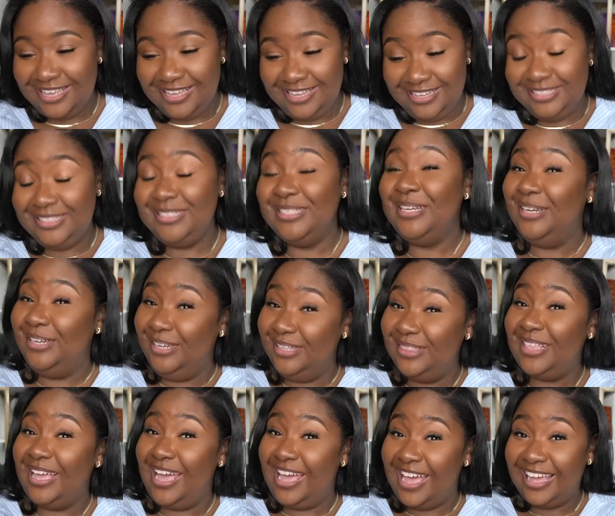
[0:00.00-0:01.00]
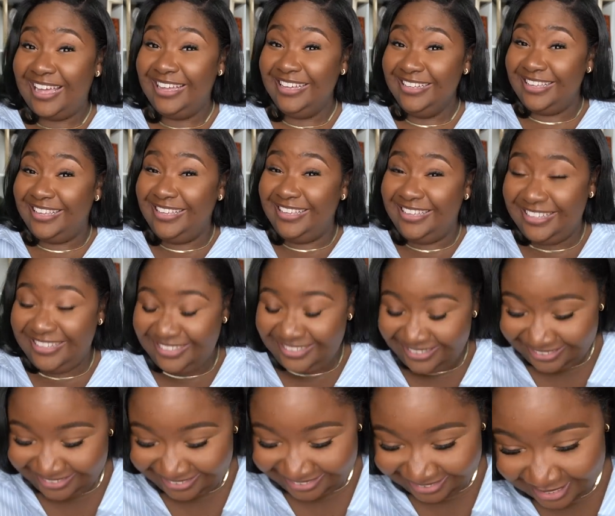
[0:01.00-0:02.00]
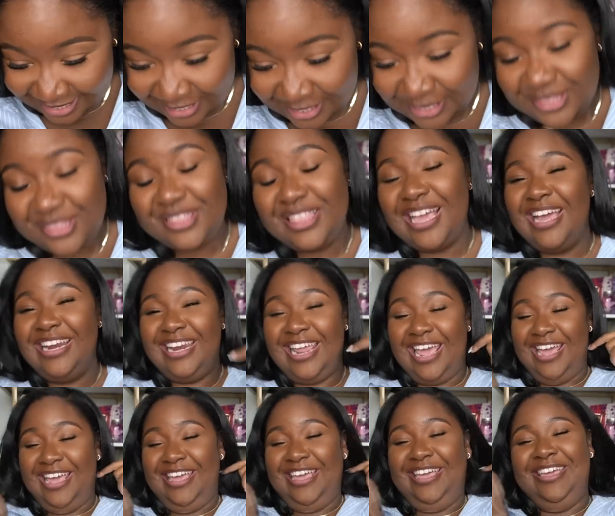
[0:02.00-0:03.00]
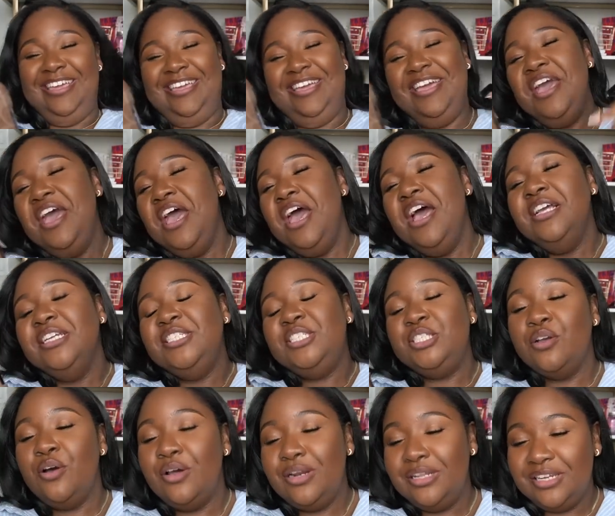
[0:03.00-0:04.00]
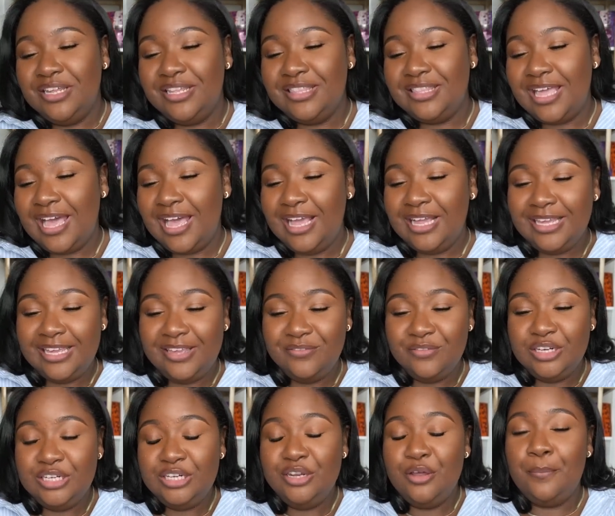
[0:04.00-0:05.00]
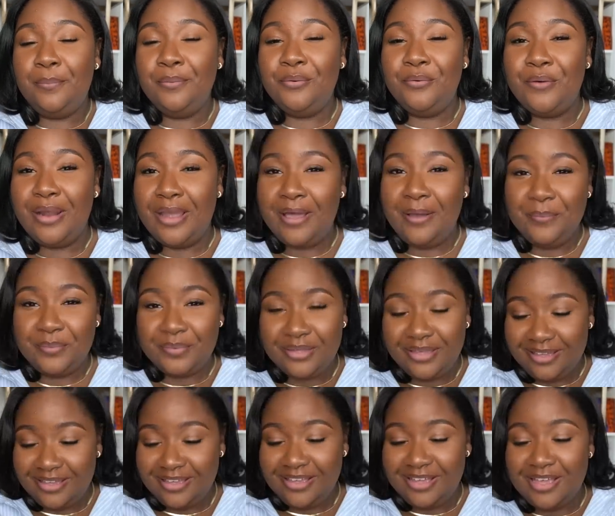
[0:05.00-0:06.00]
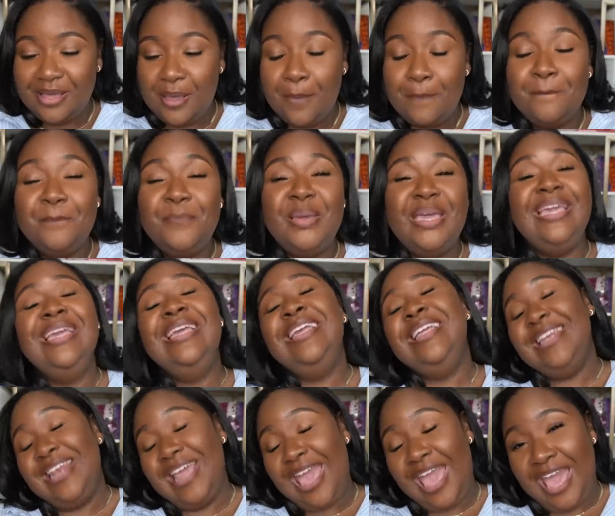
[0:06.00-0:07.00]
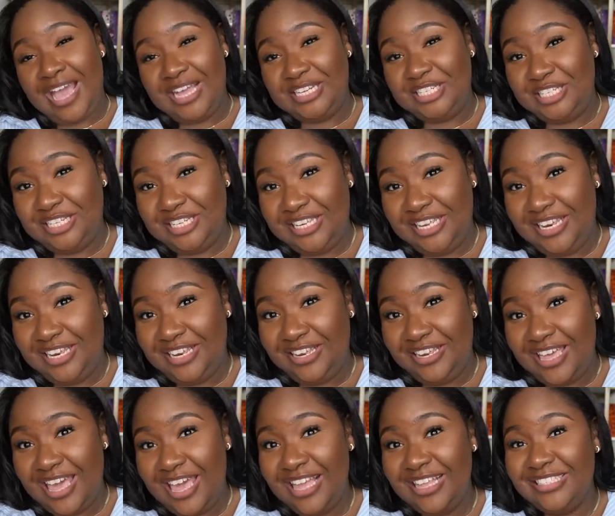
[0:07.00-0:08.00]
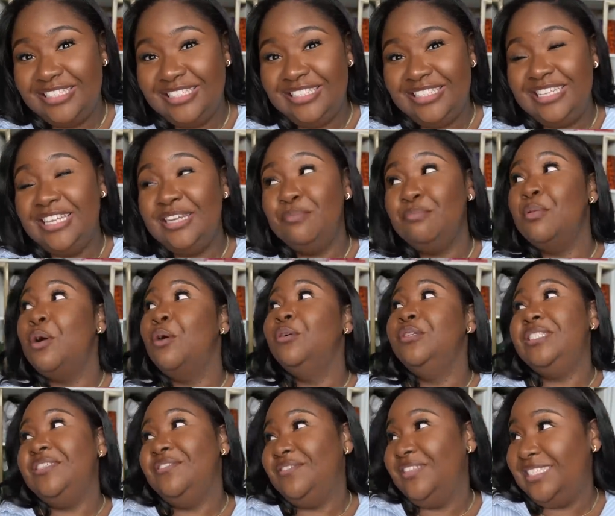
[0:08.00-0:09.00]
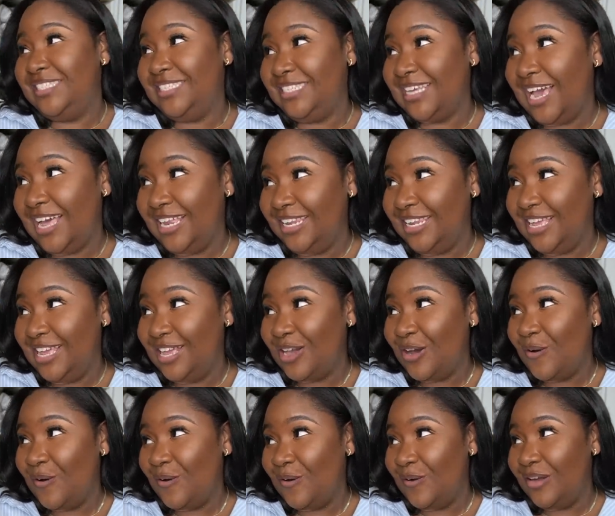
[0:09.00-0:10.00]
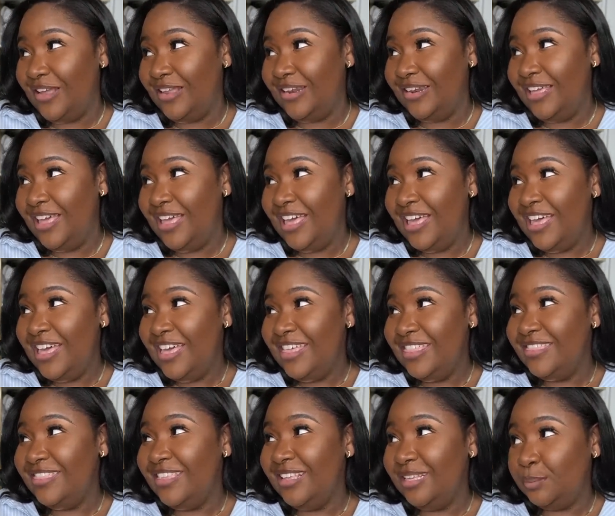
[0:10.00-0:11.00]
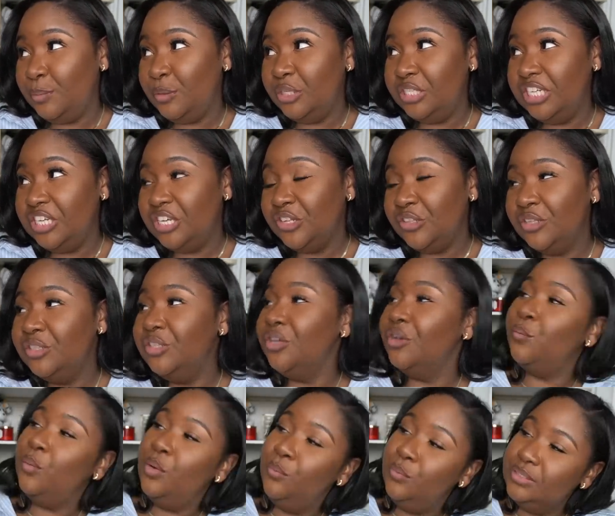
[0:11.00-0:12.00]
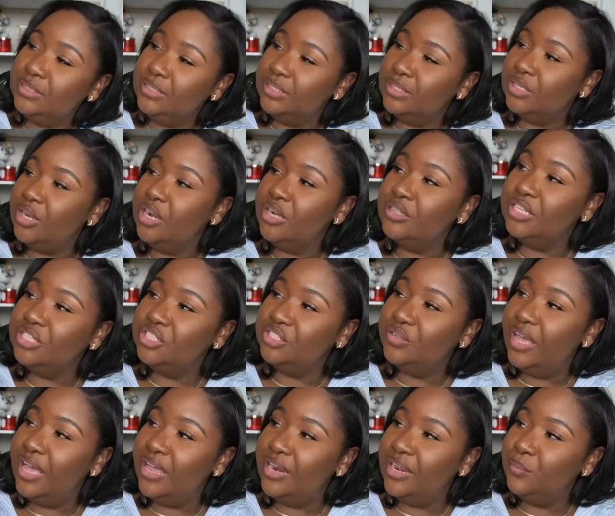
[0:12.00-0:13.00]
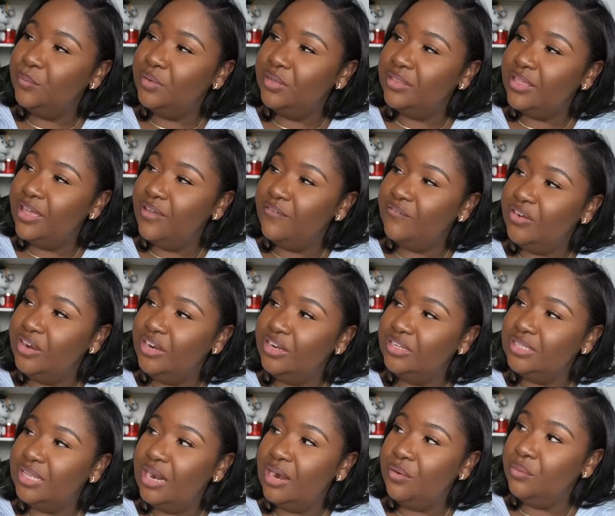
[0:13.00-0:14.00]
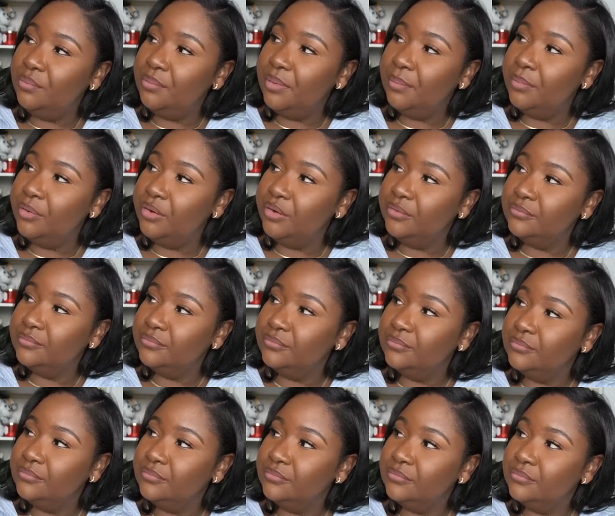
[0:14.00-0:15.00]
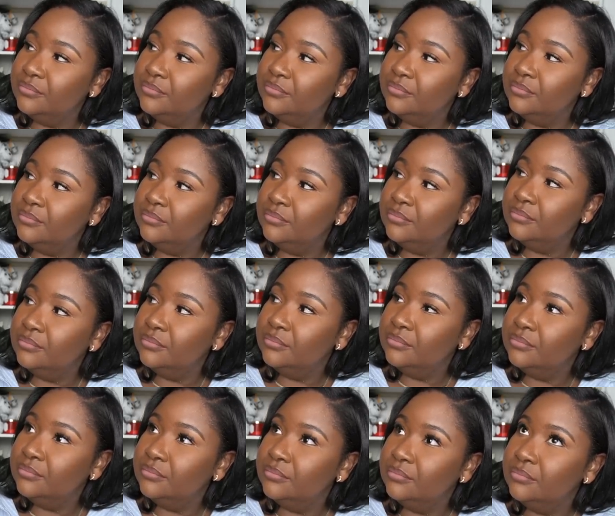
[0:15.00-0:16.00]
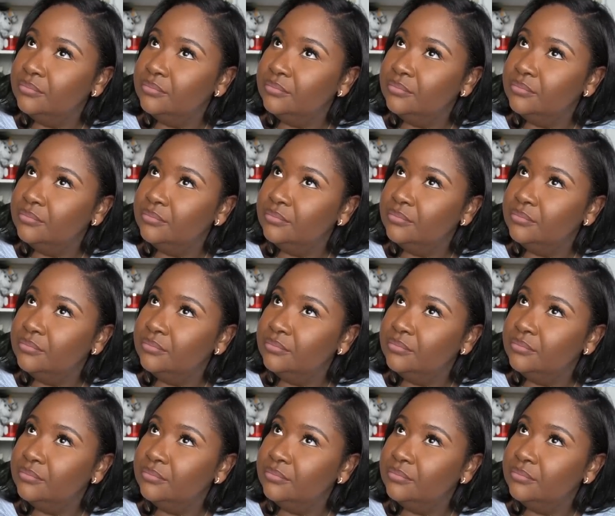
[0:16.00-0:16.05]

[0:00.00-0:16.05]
It's a good thigh. It's a good thigh day. Showing a little thigh, giving a little prep. Bean actually did most of the styling on this particular look. What was the skirt that you had it with at first? I don't remember. I think it was the peplum.